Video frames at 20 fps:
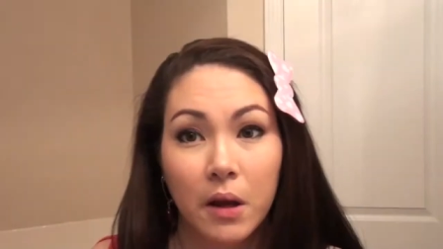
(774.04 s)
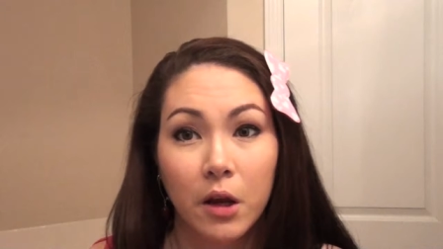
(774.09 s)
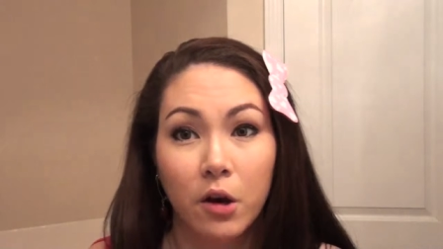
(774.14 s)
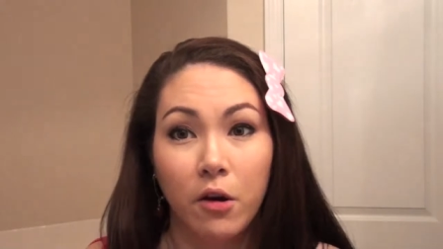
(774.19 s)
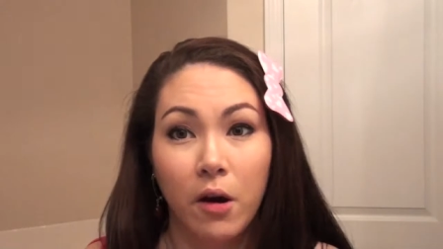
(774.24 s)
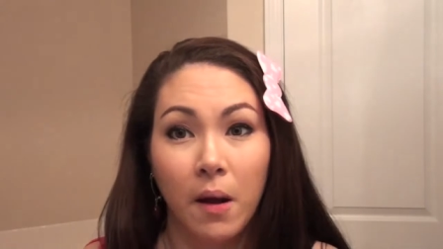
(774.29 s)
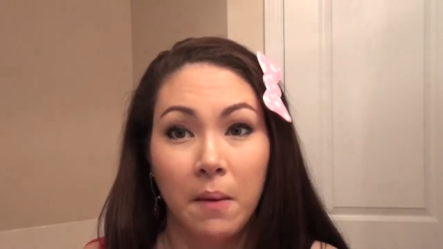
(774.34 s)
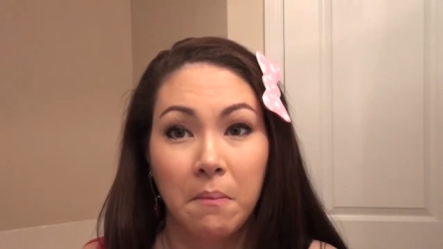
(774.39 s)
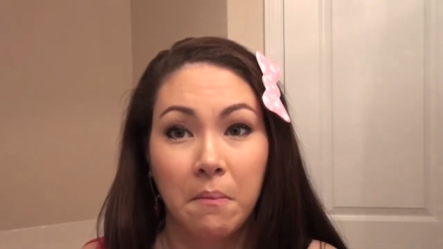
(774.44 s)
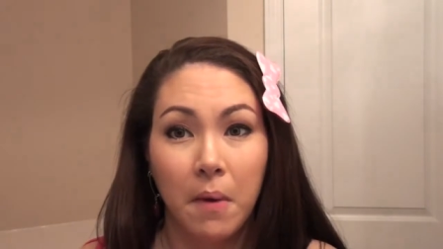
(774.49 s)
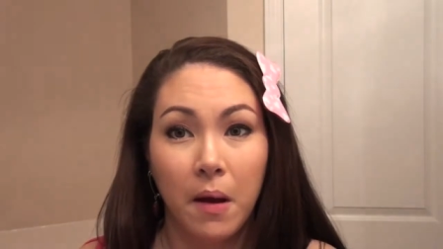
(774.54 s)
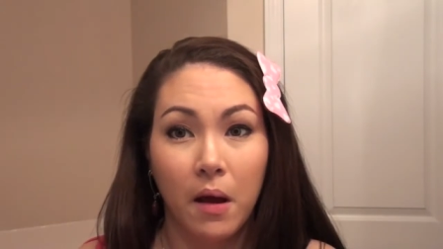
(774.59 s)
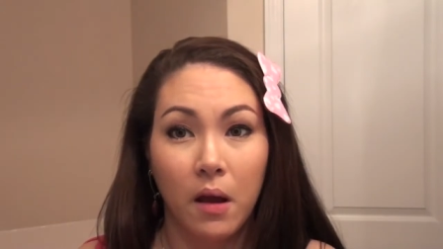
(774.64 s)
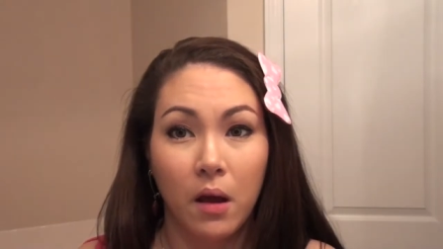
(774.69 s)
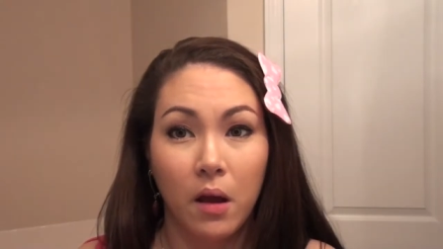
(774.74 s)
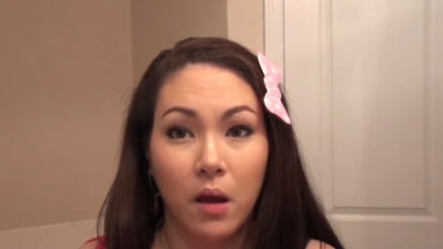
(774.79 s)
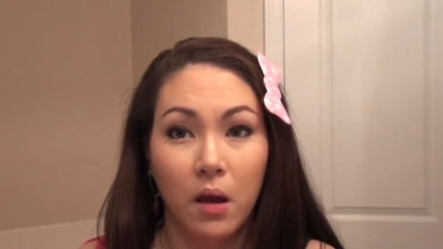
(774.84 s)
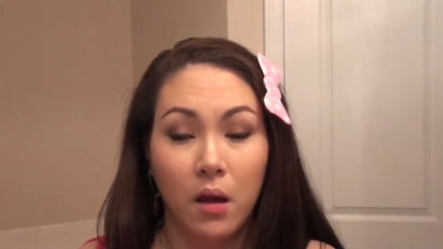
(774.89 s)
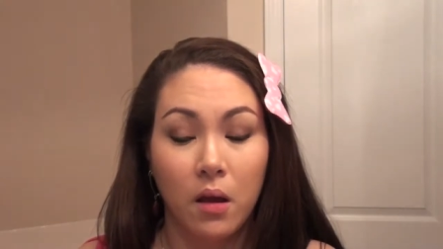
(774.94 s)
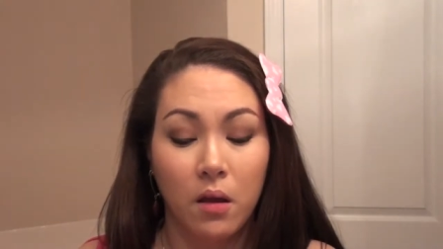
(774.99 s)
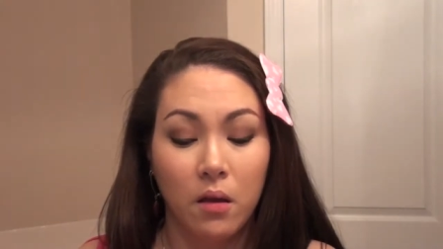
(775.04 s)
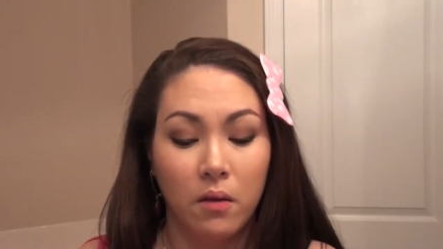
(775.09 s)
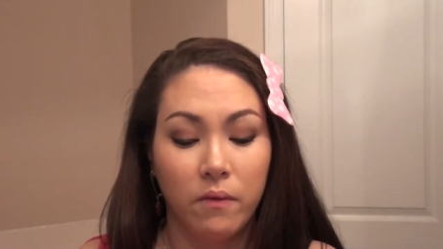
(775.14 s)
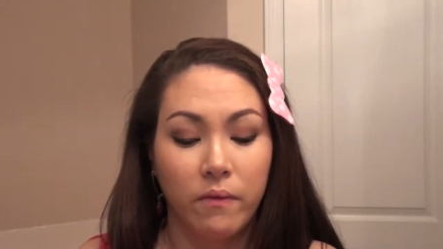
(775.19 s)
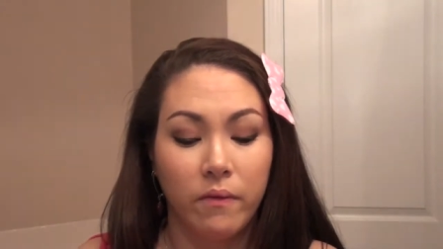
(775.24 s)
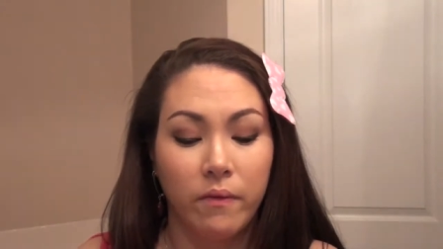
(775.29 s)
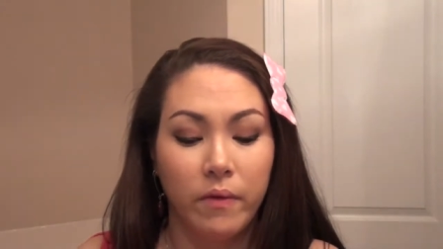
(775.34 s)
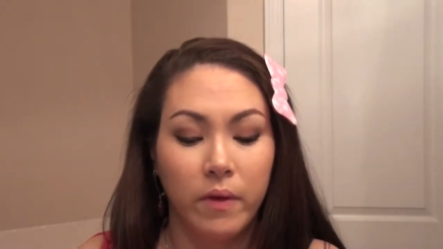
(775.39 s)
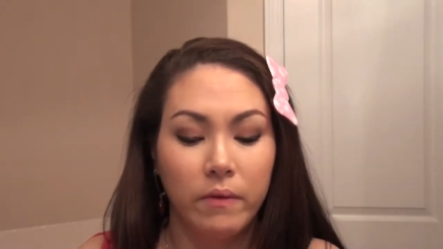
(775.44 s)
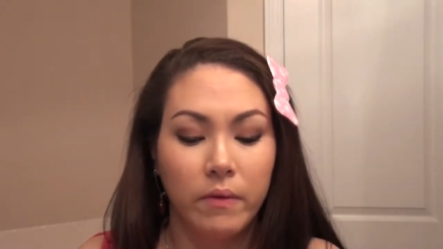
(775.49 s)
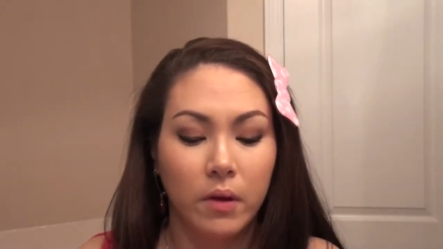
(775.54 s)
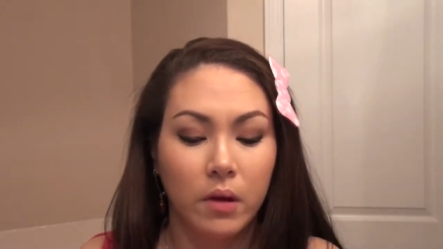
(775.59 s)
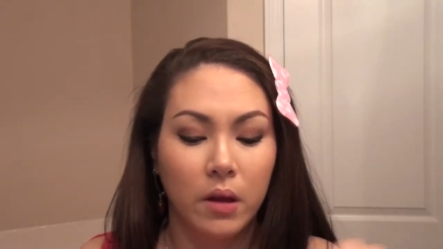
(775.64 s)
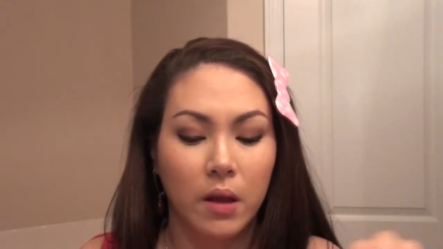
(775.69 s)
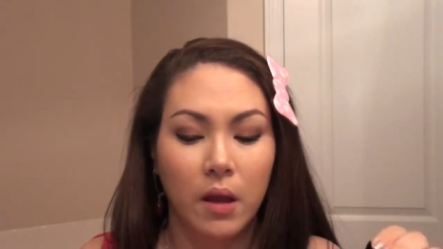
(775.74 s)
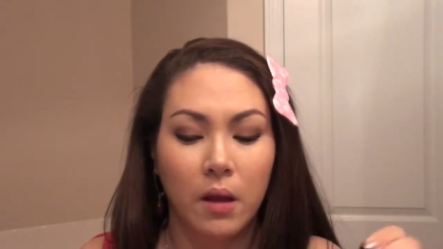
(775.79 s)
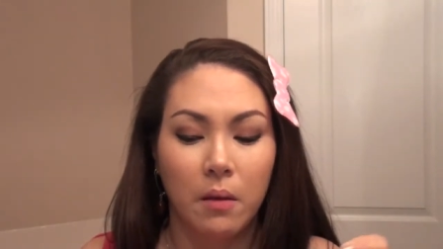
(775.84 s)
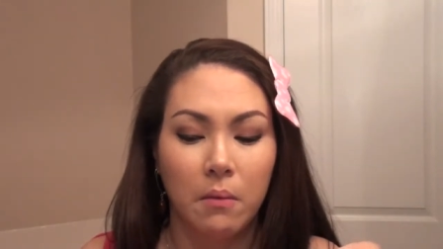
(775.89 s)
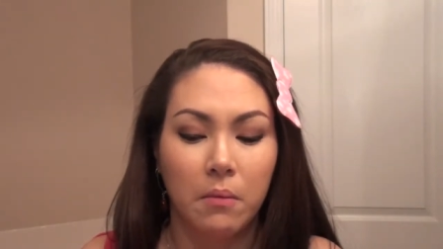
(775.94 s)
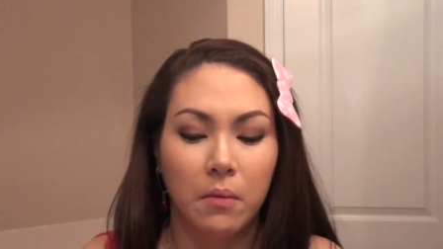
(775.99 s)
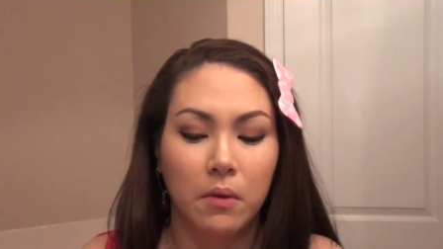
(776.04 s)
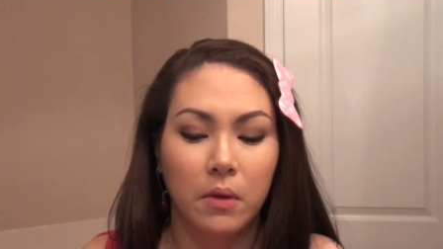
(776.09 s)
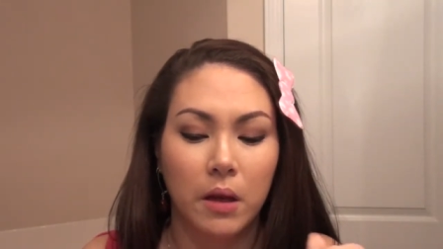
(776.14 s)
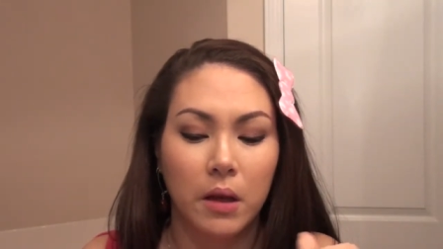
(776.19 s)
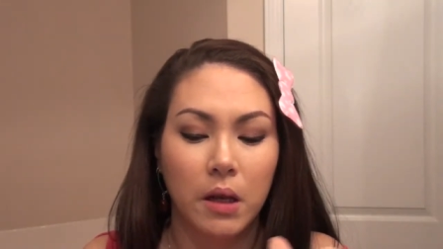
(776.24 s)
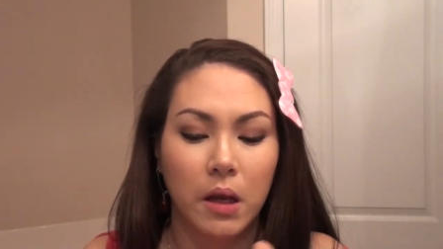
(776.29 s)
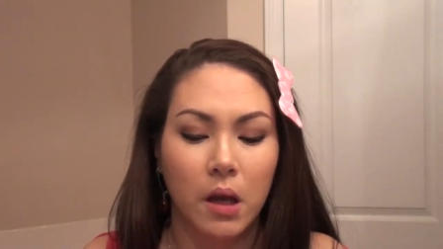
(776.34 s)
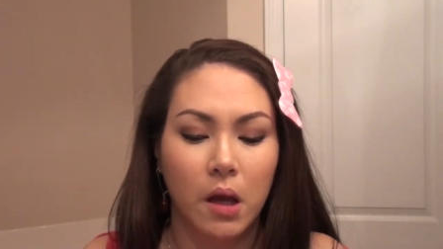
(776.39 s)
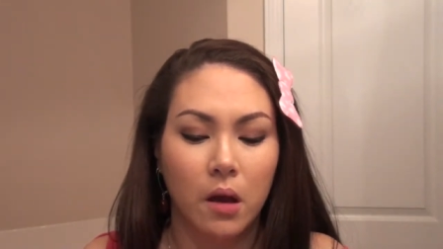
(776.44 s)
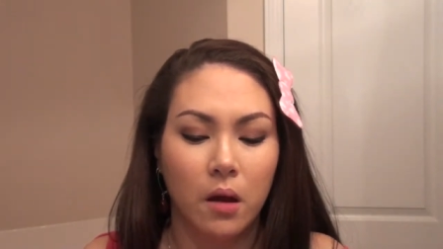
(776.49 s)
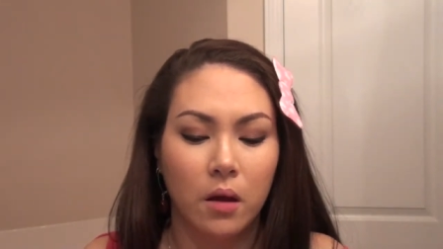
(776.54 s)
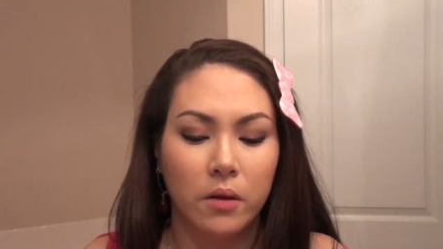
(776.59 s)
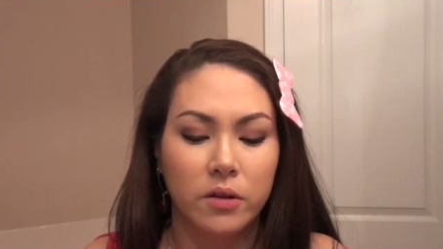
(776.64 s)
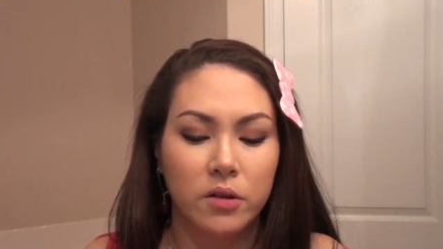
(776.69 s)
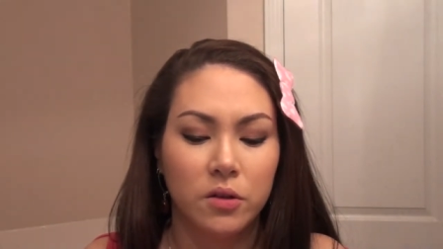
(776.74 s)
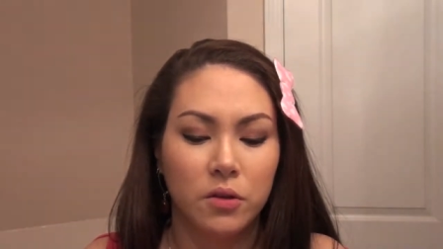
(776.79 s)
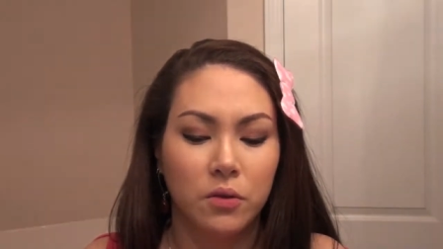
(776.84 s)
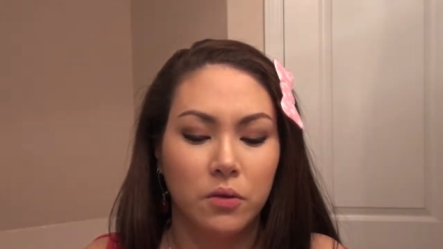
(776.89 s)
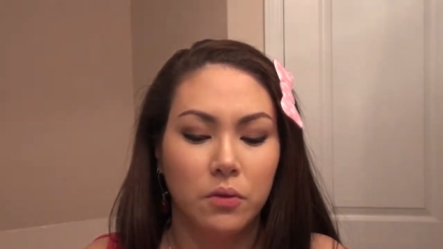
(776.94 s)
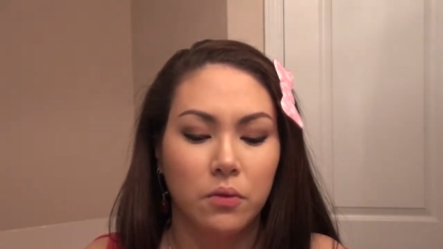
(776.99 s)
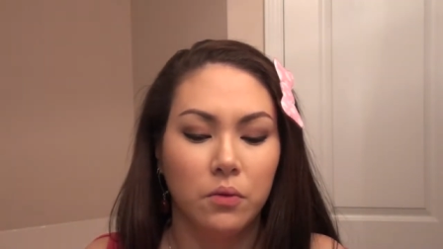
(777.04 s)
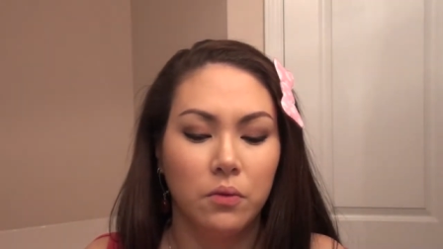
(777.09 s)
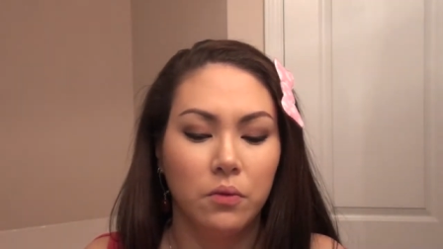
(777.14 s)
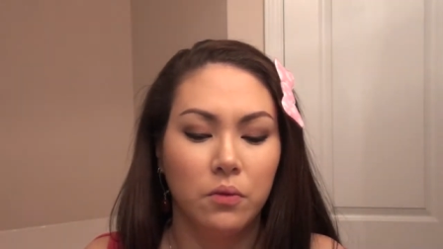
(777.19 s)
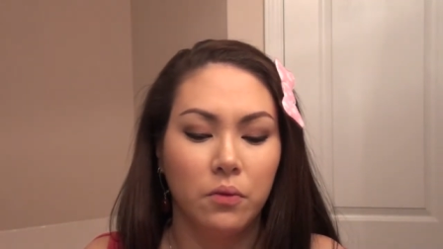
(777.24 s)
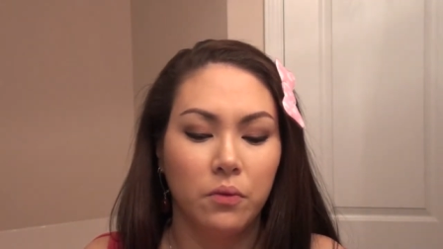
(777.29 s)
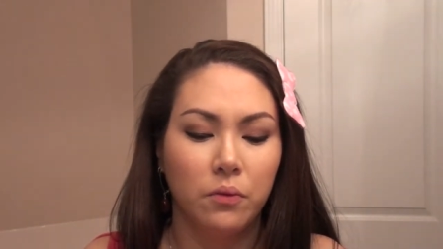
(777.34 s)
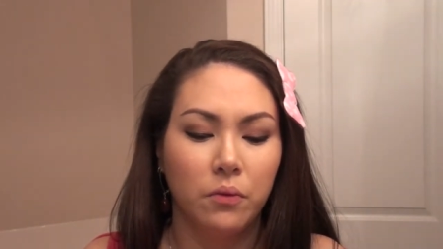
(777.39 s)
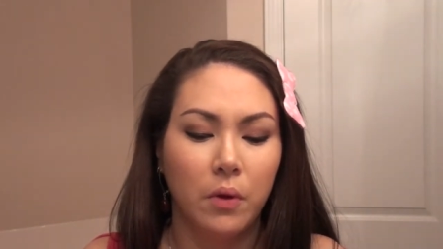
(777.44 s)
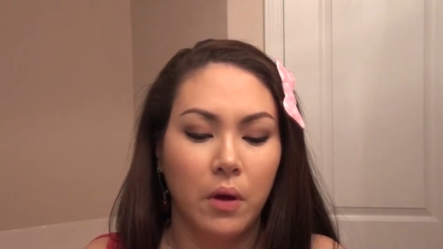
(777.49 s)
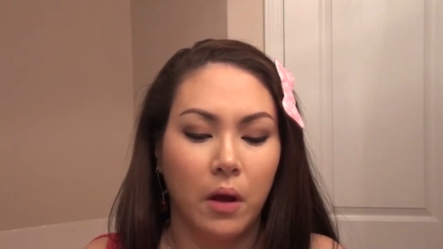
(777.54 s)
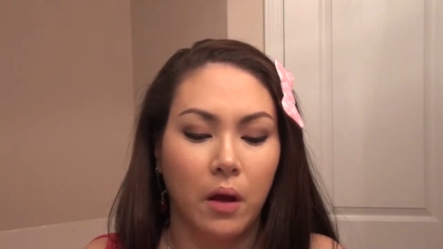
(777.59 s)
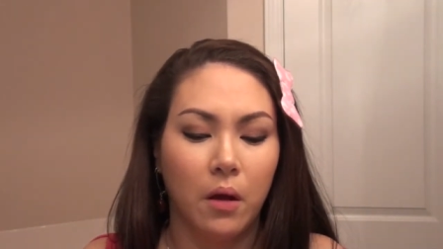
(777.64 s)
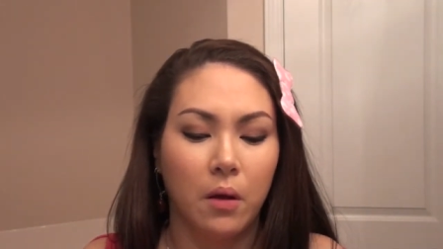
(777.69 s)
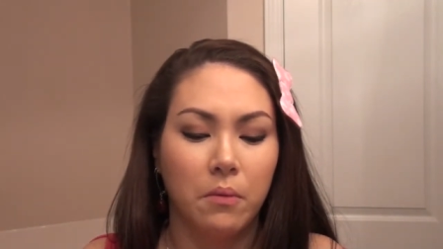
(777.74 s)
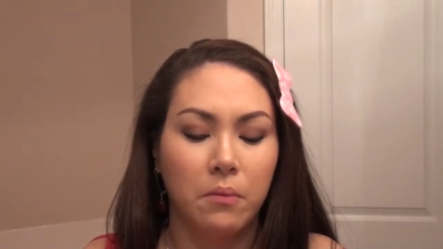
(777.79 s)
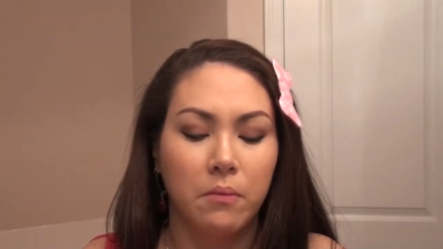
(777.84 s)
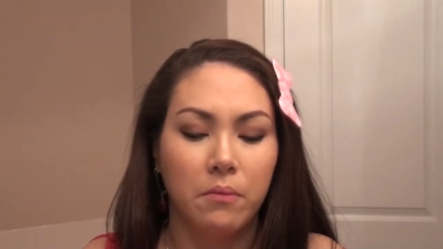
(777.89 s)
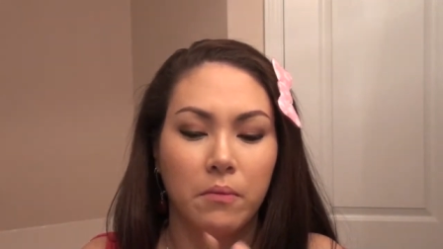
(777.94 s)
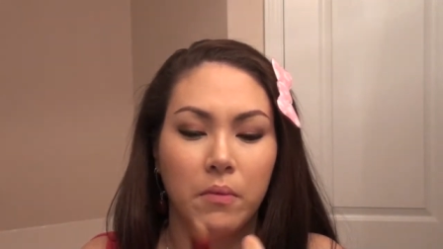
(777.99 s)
And grab my Viva Glam Lady Gaga 2, a